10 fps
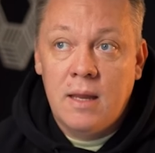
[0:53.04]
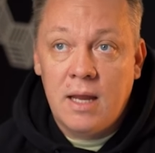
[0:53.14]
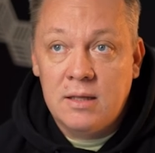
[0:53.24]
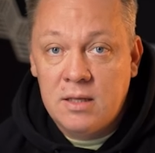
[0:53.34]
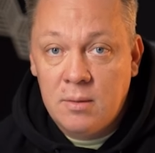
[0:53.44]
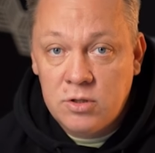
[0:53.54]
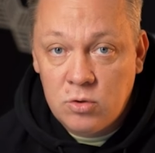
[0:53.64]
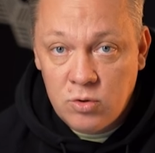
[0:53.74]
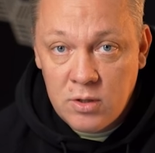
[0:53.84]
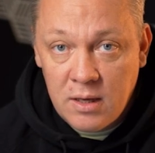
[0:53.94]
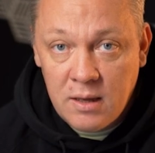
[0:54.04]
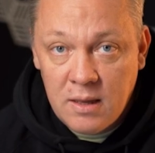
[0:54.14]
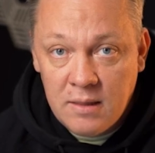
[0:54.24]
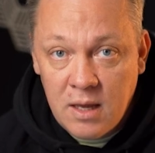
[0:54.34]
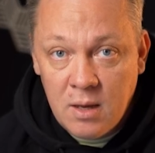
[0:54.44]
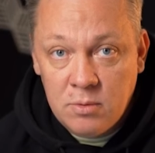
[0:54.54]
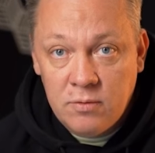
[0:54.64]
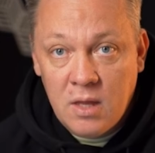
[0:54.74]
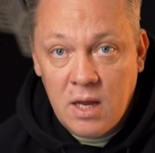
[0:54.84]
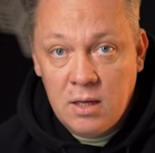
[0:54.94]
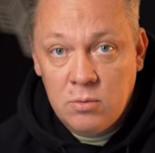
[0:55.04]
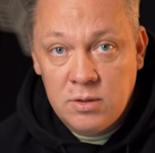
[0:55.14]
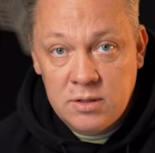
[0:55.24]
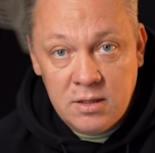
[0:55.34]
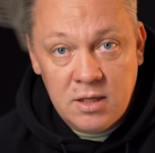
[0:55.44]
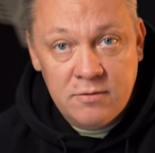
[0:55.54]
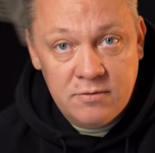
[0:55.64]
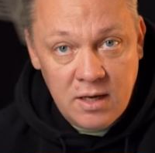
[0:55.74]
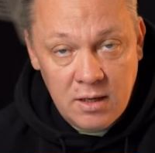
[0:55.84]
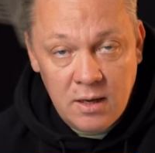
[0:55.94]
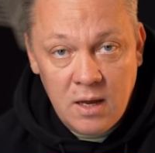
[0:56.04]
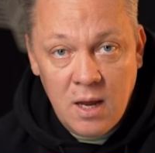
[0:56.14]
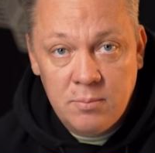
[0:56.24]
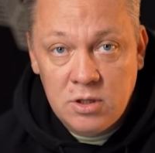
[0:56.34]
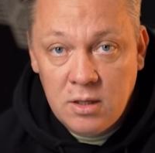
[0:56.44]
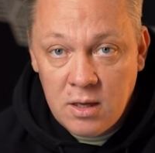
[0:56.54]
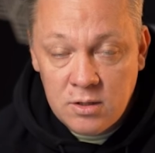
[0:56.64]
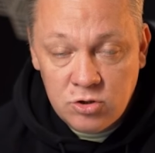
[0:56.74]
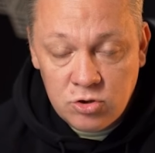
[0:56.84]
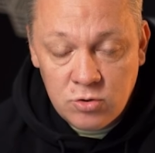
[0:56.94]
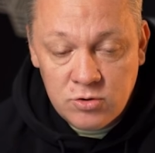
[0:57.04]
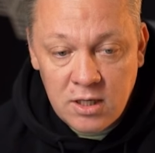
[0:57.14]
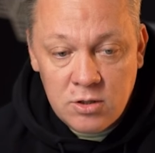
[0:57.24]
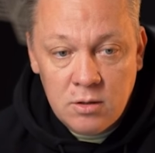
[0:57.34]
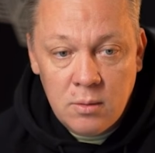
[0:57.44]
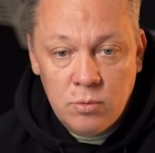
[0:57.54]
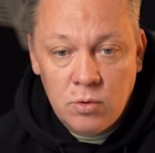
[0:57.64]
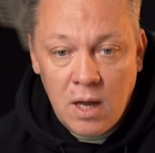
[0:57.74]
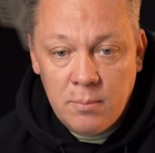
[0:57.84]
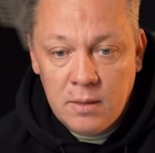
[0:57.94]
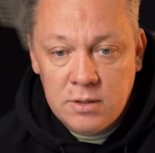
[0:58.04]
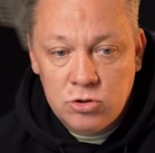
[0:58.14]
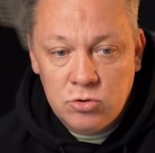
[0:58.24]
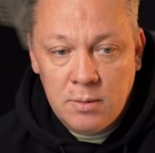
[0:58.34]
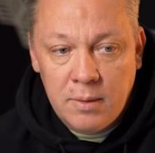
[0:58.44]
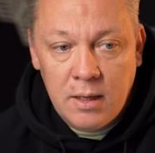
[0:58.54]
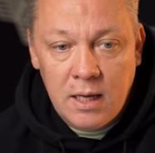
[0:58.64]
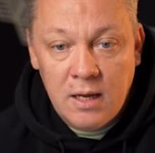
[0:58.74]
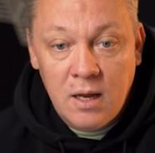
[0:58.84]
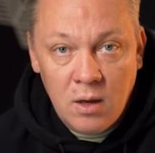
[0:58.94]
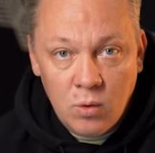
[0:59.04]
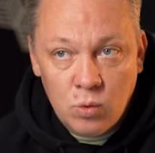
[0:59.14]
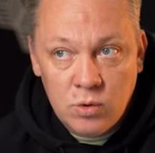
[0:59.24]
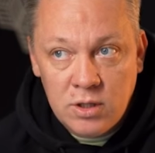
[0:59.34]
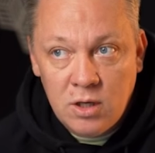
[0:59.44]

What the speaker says: And subsequently, they are provided with the convenient option to choose either the primary streaming link or the